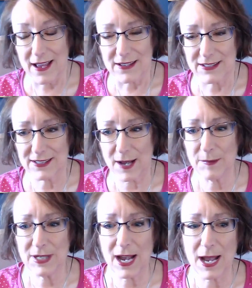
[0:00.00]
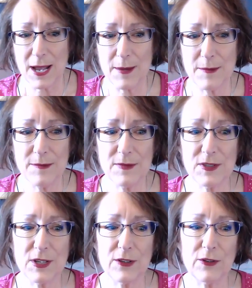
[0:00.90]
sometimes
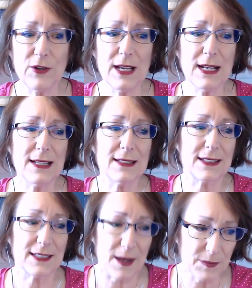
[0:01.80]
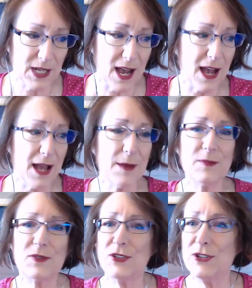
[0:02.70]
they're good and
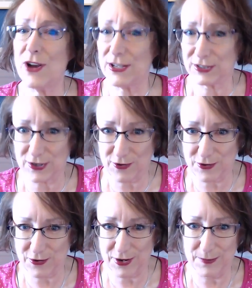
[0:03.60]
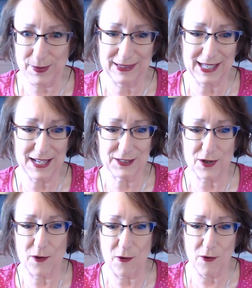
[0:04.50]
sometimes they're not so good, but that's a
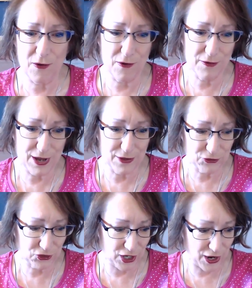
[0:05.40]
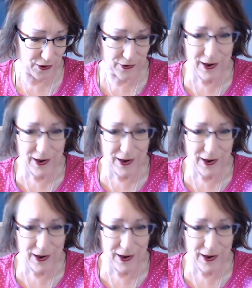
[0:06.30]
whole other show.